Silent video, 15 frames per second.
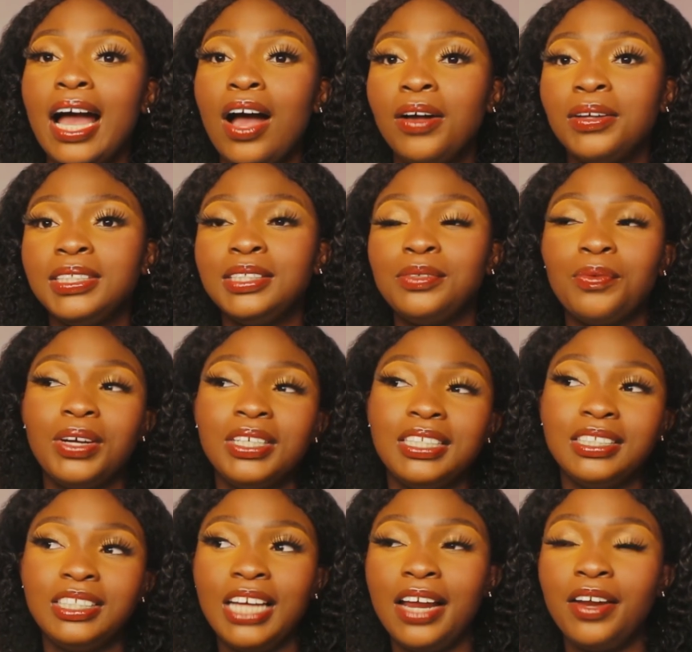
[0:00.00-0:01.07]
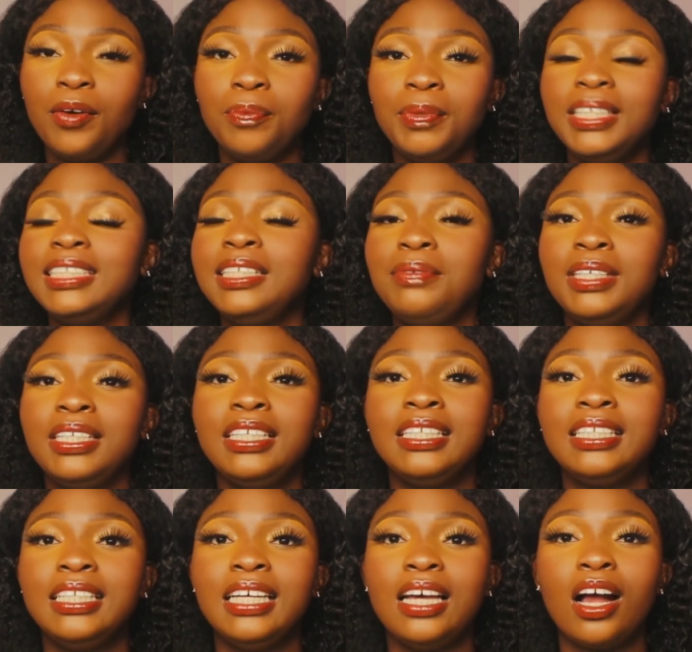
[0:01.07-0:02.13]
out, what channel, please leave it
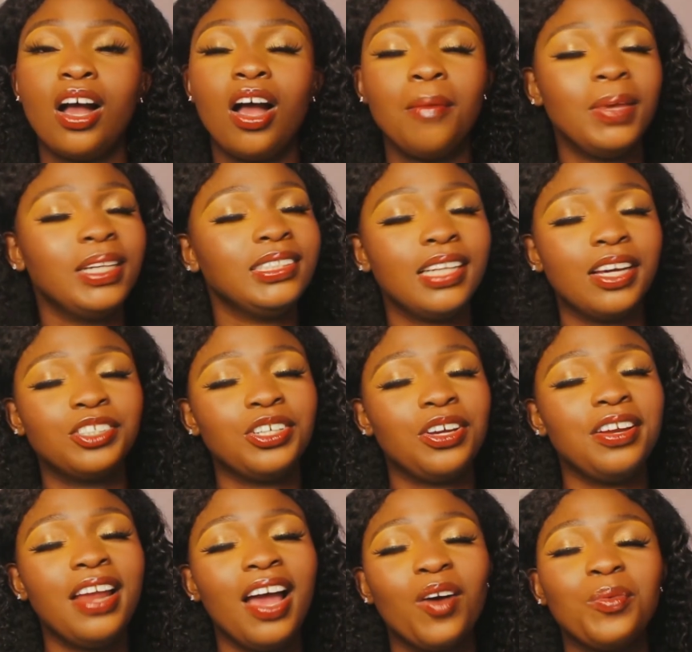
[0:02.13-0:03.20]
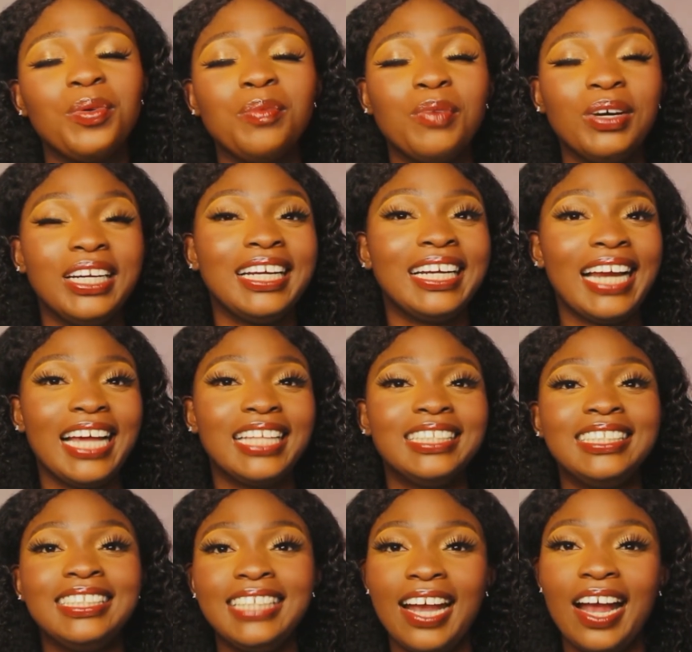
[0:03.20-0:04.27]
in the comment section. I'll be more than glad
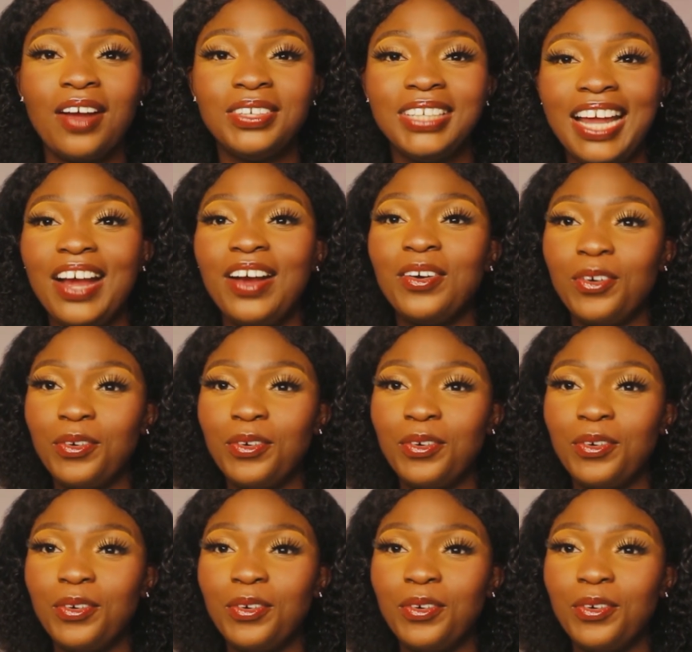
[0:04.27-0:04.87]
to check out their